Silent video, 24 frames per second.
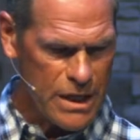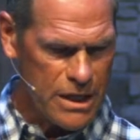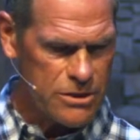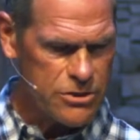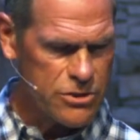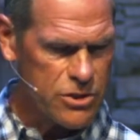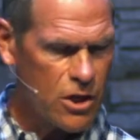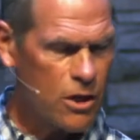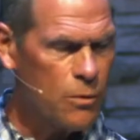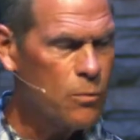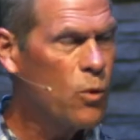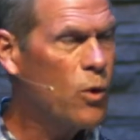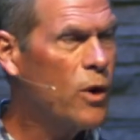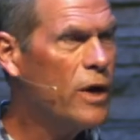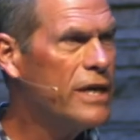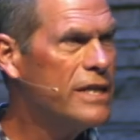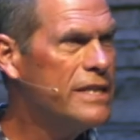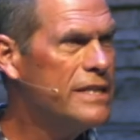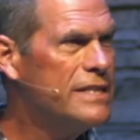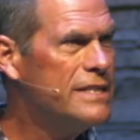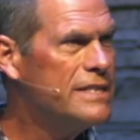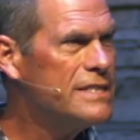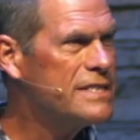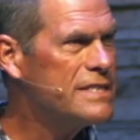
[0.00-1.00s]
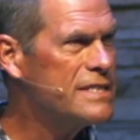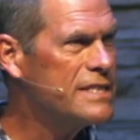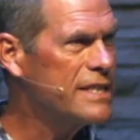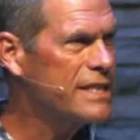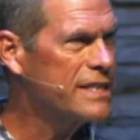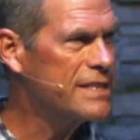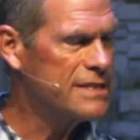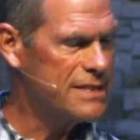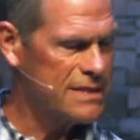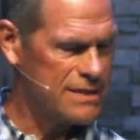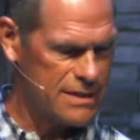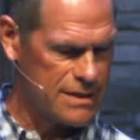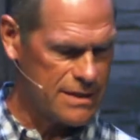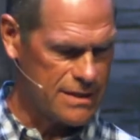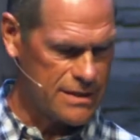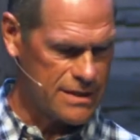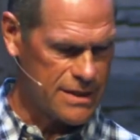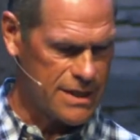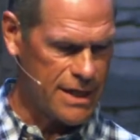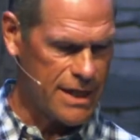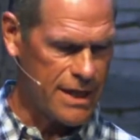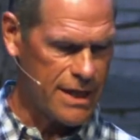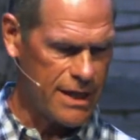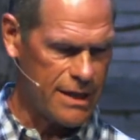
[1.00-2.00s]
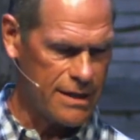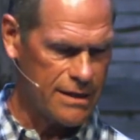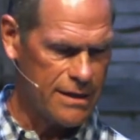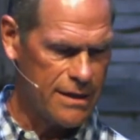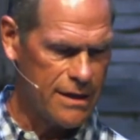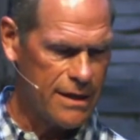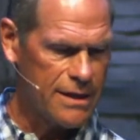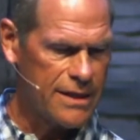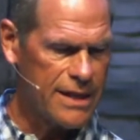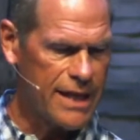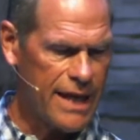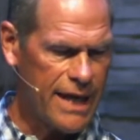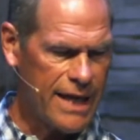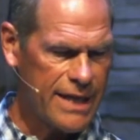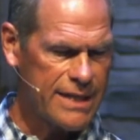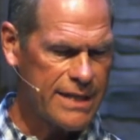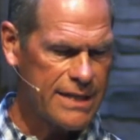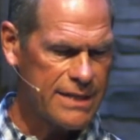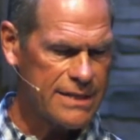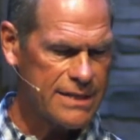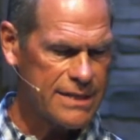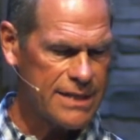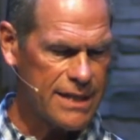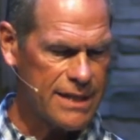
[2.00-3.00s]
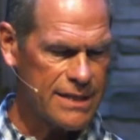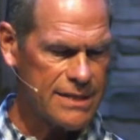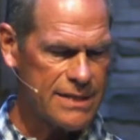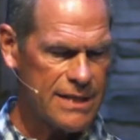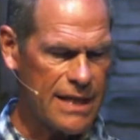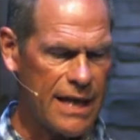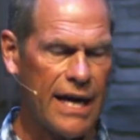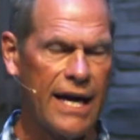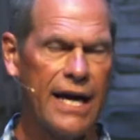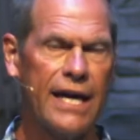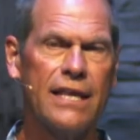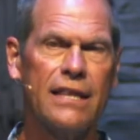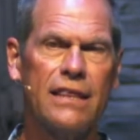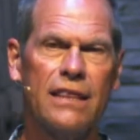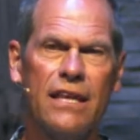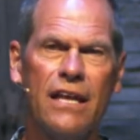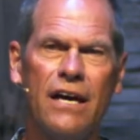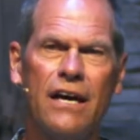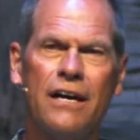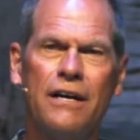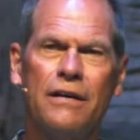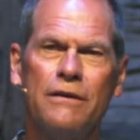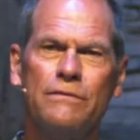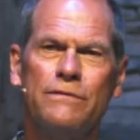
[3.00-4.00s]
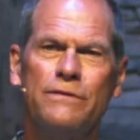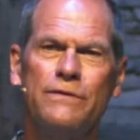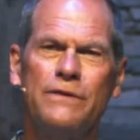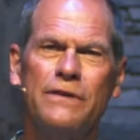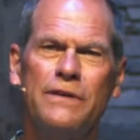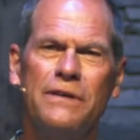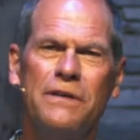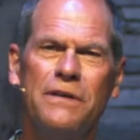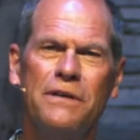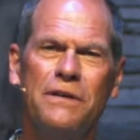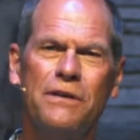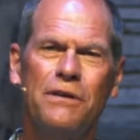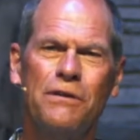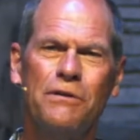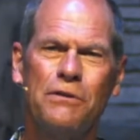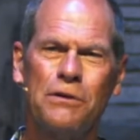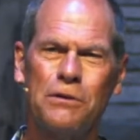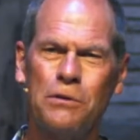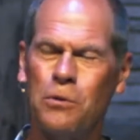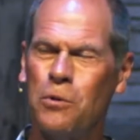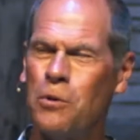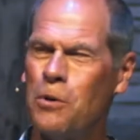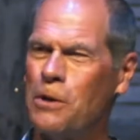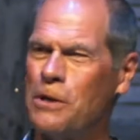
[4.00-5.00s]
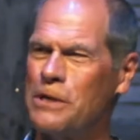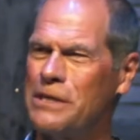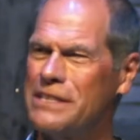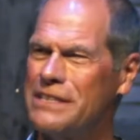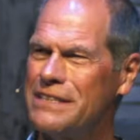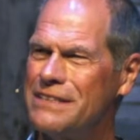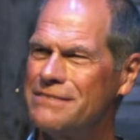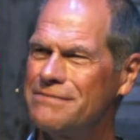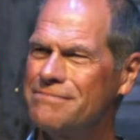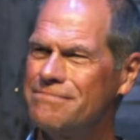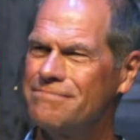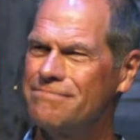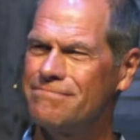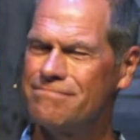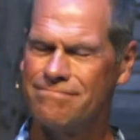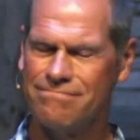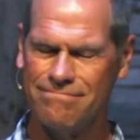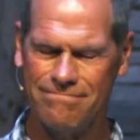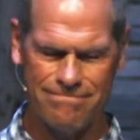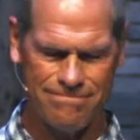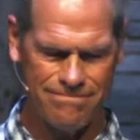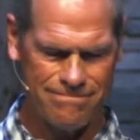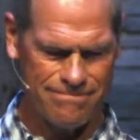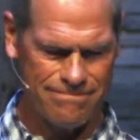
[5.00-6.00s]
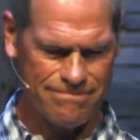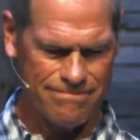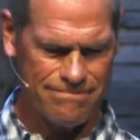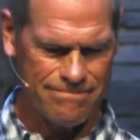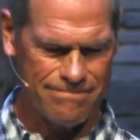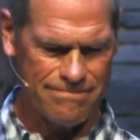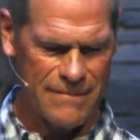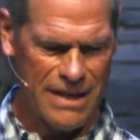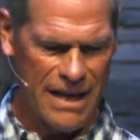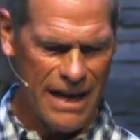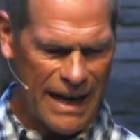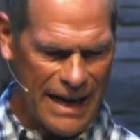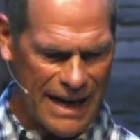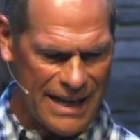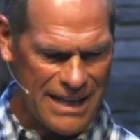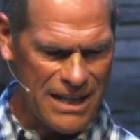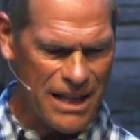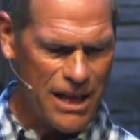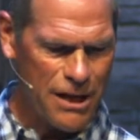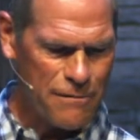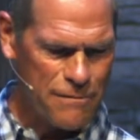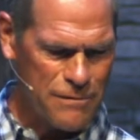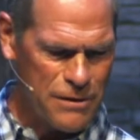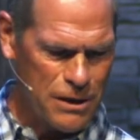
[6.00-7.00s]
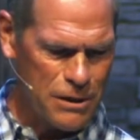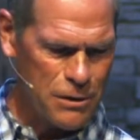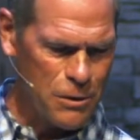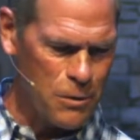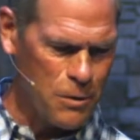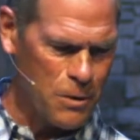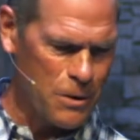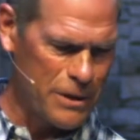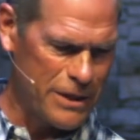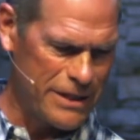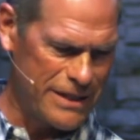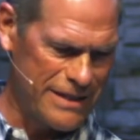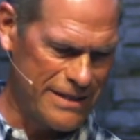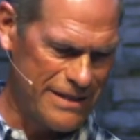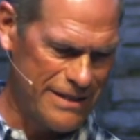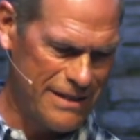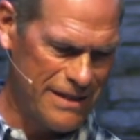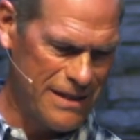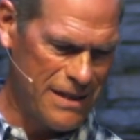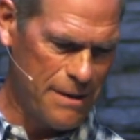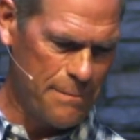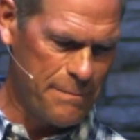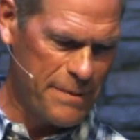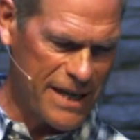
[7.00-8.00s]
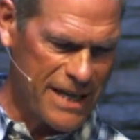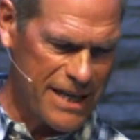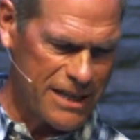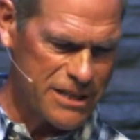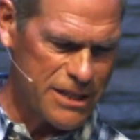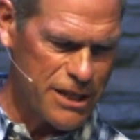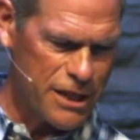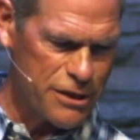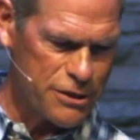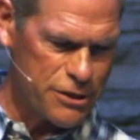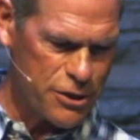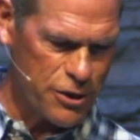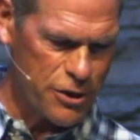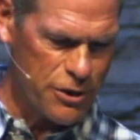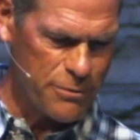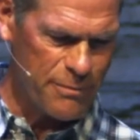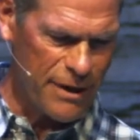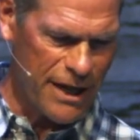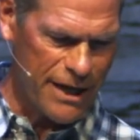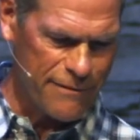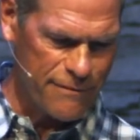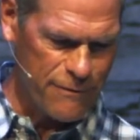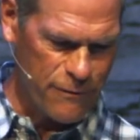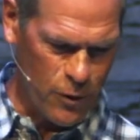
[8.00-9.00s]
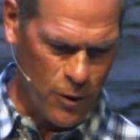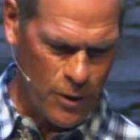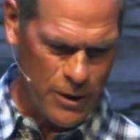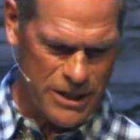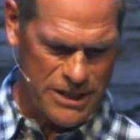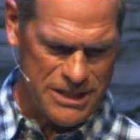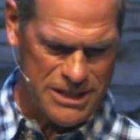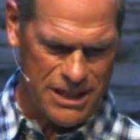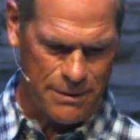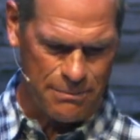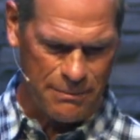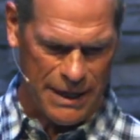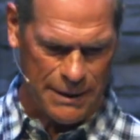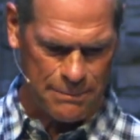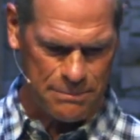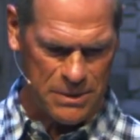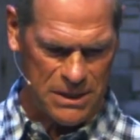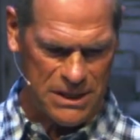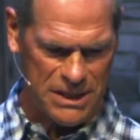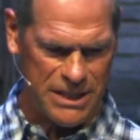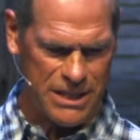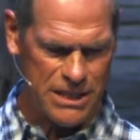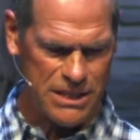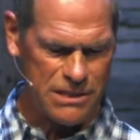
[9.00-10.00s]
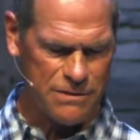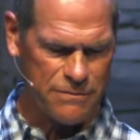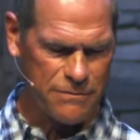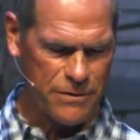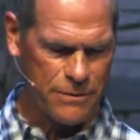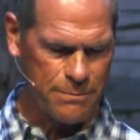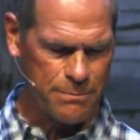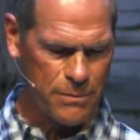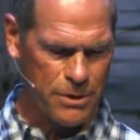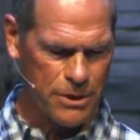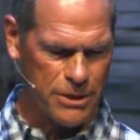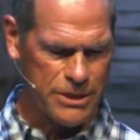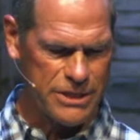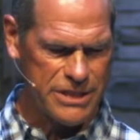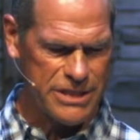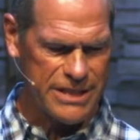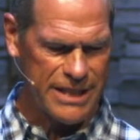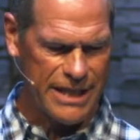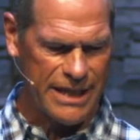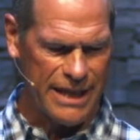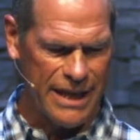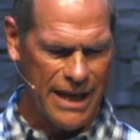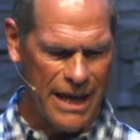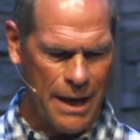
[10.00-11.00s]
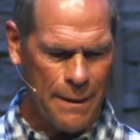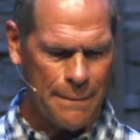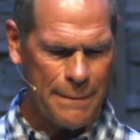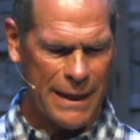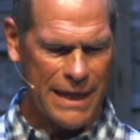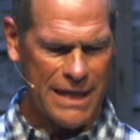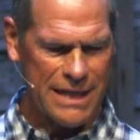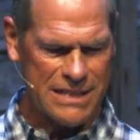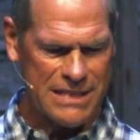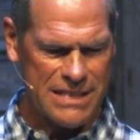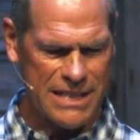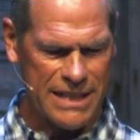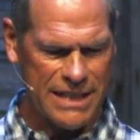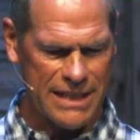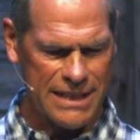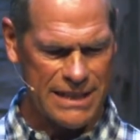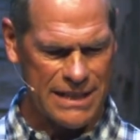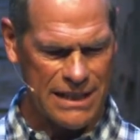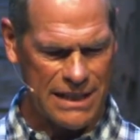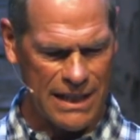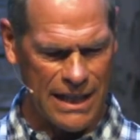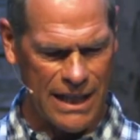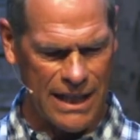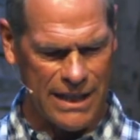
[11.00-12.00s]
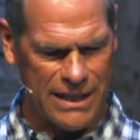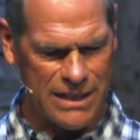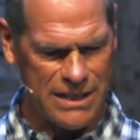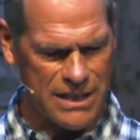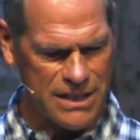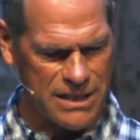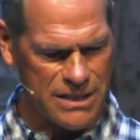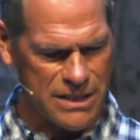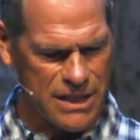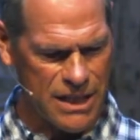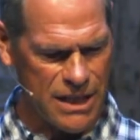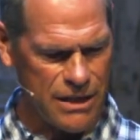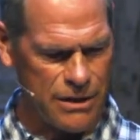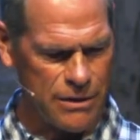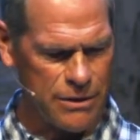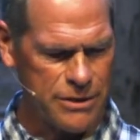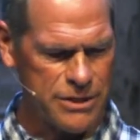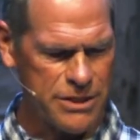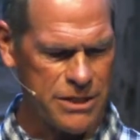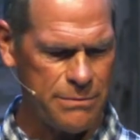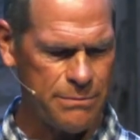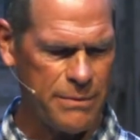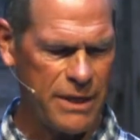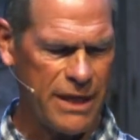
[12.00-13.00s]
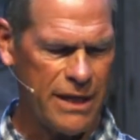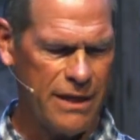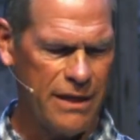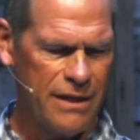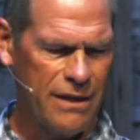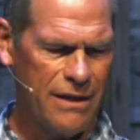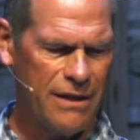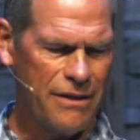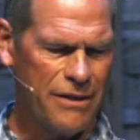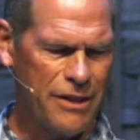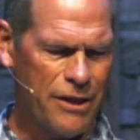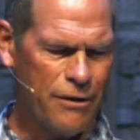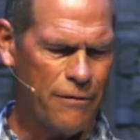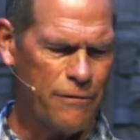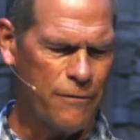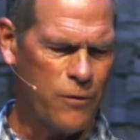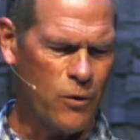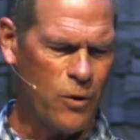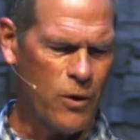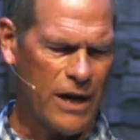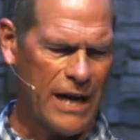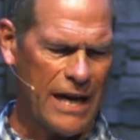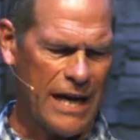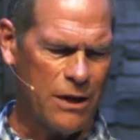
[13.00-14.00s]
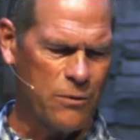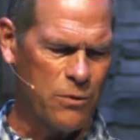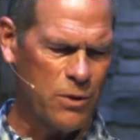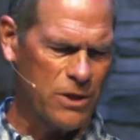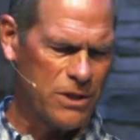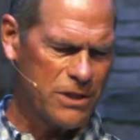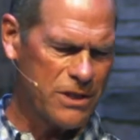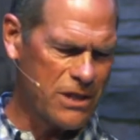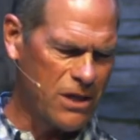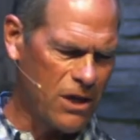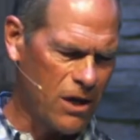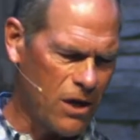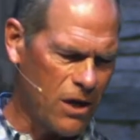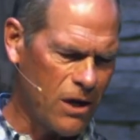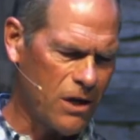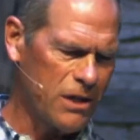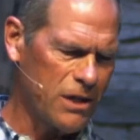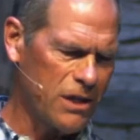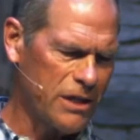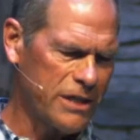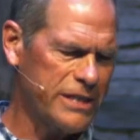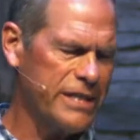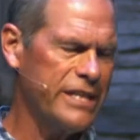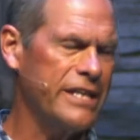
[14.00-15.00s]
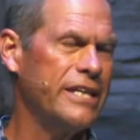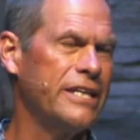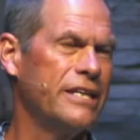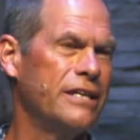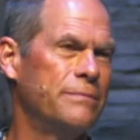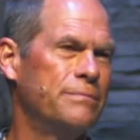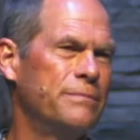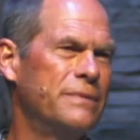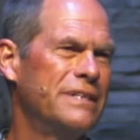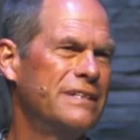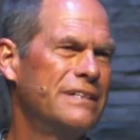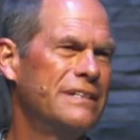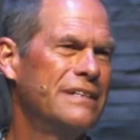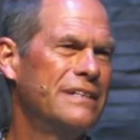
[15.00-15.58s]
Psalm one sixteen. The heading says, I love the Lord. I love the Lord because he has heard my voice and my pleas for mercy, because he inclined his ear to me. Therefore, I will call on him